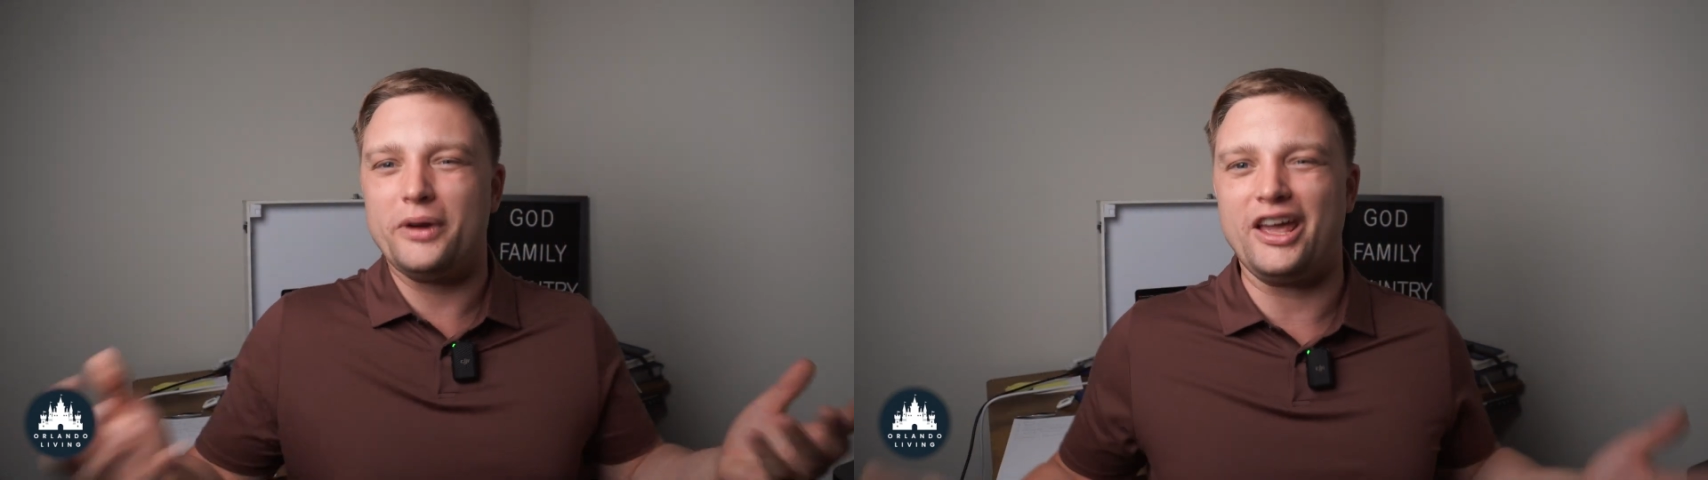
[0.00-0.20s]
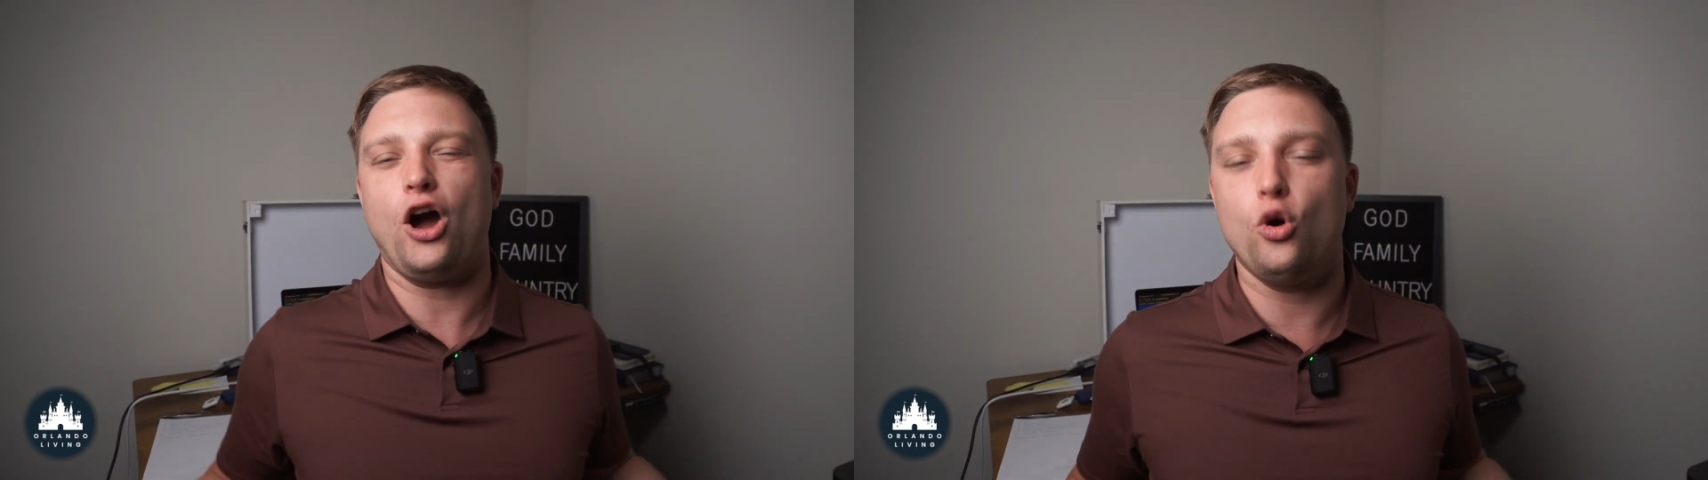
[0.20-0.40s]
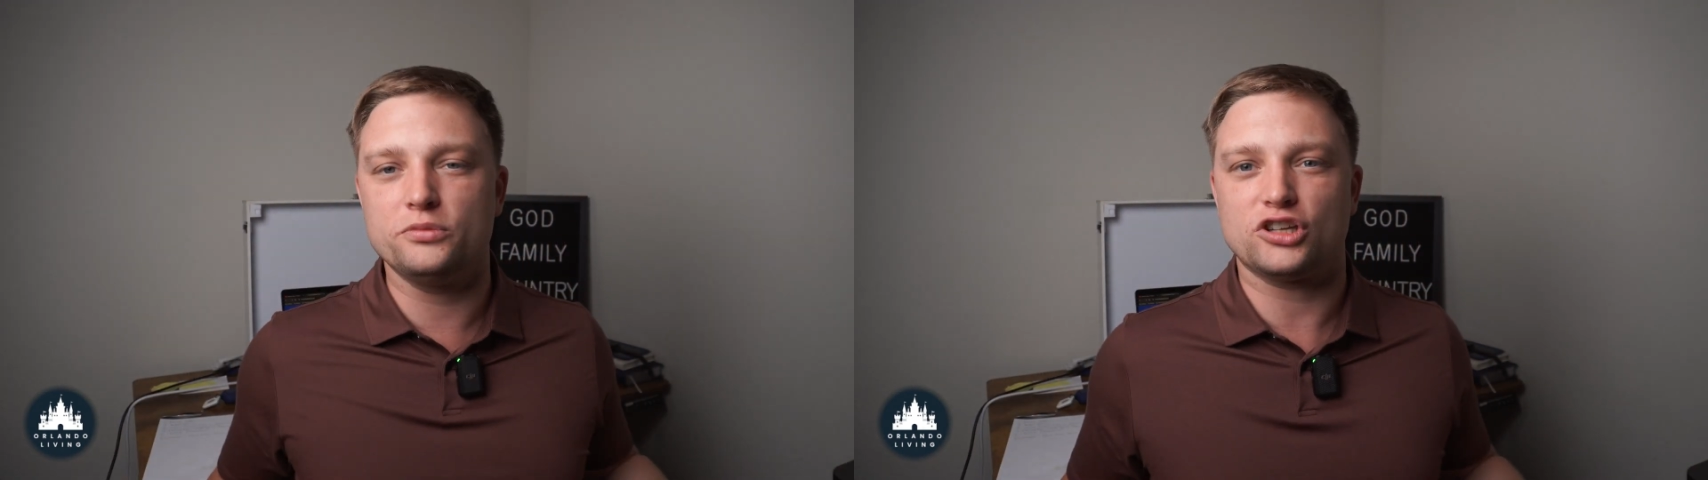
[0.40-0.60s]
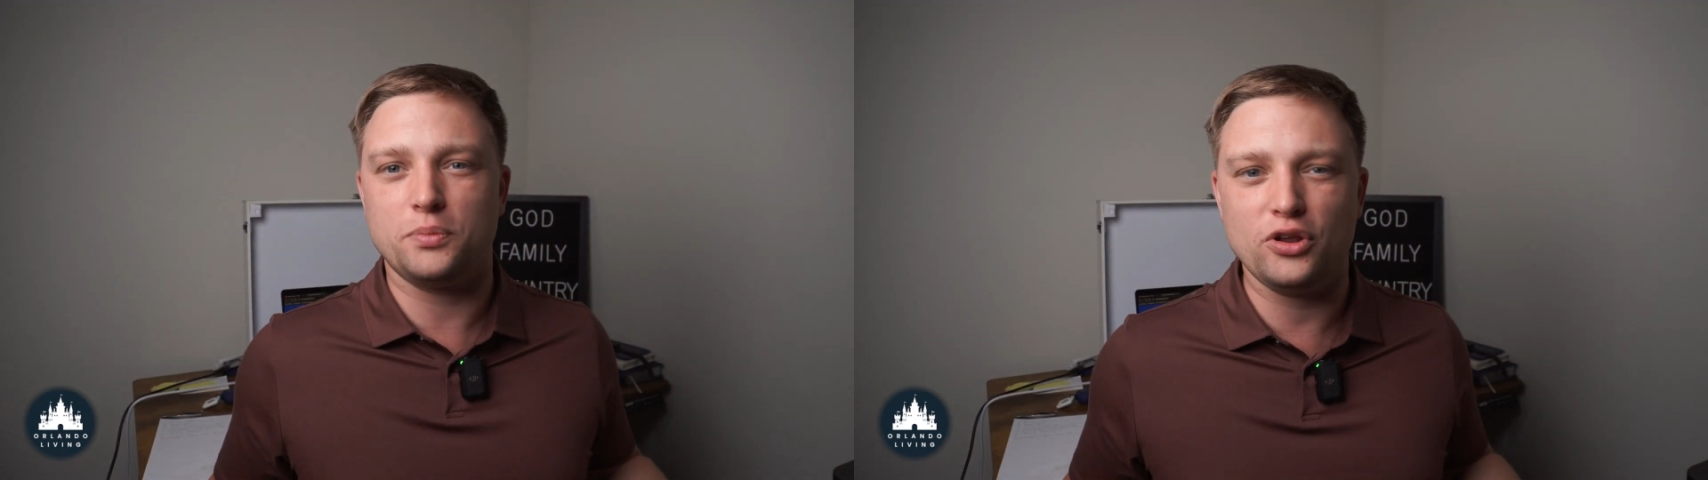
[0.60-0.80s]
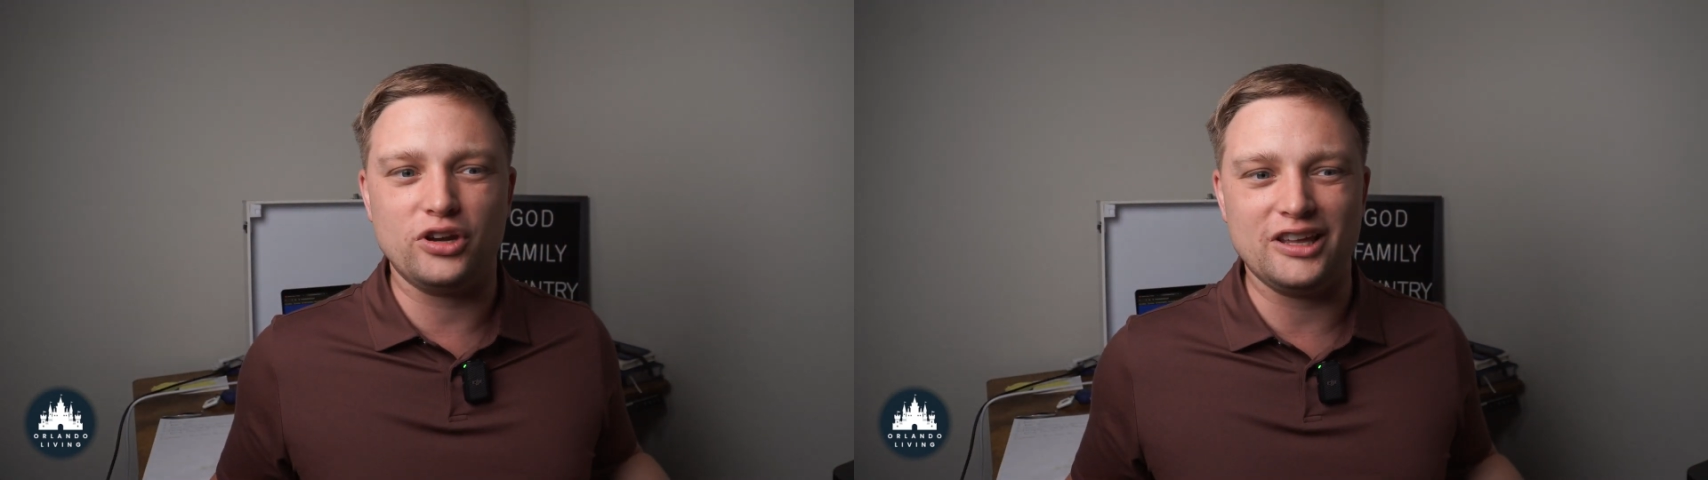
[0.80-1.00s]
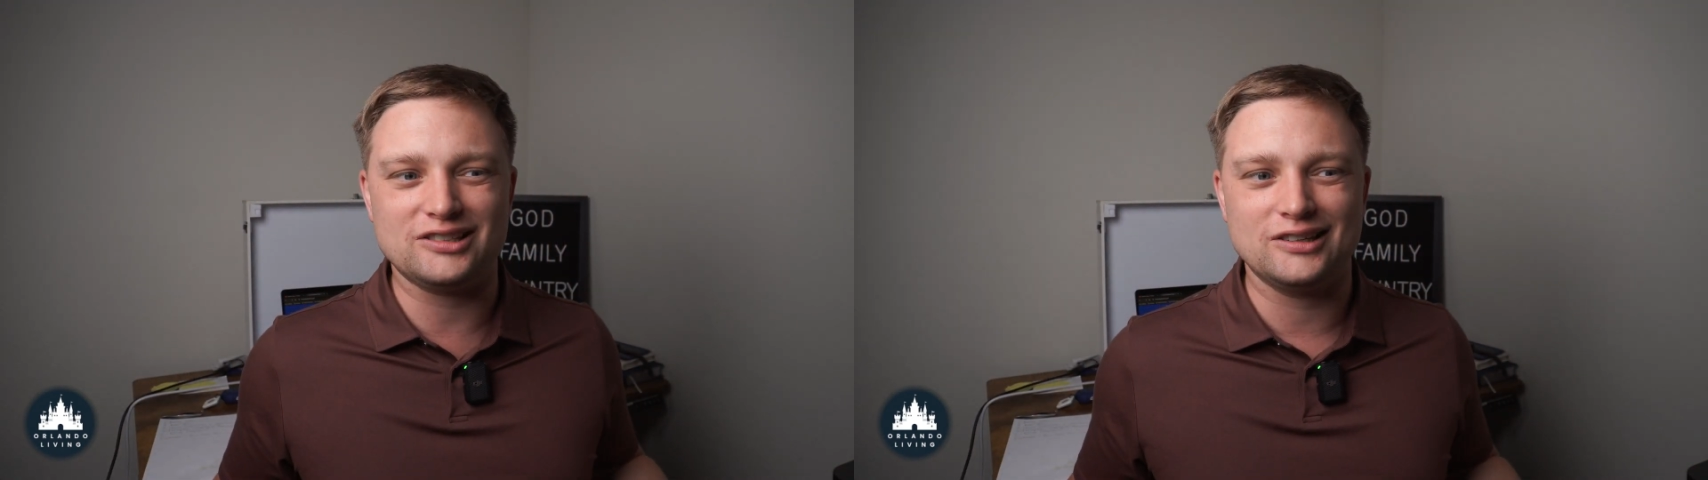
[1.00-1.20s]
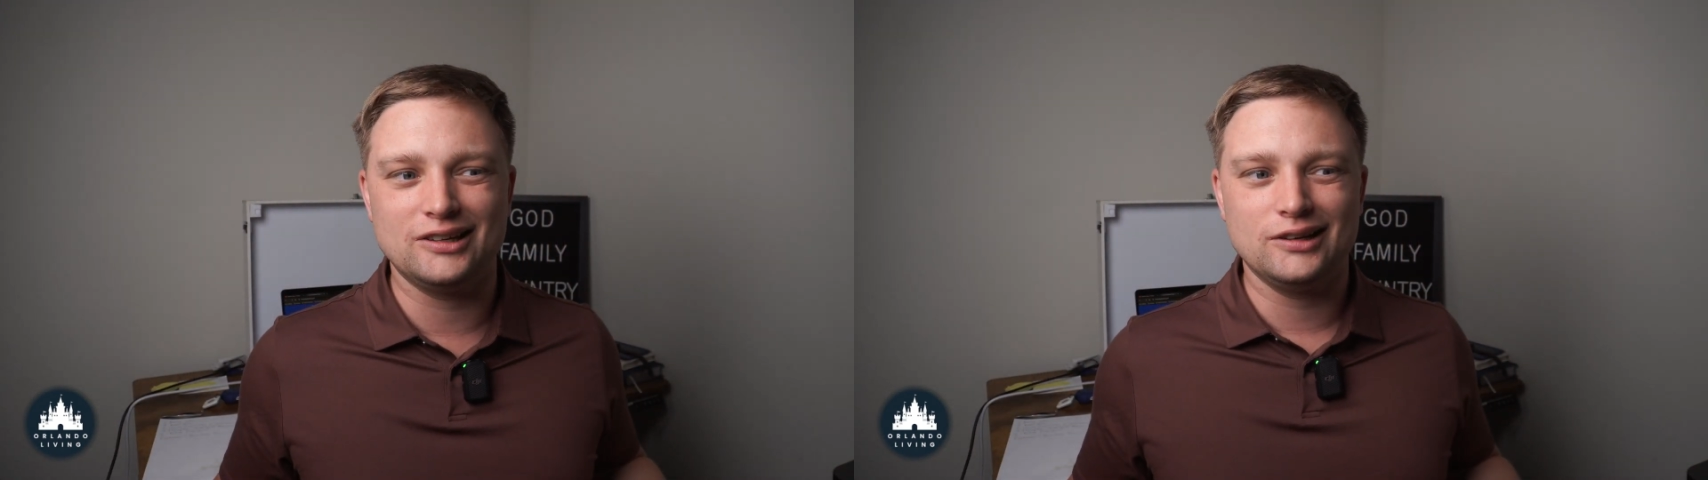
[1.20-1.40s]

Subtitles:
many homes and communities,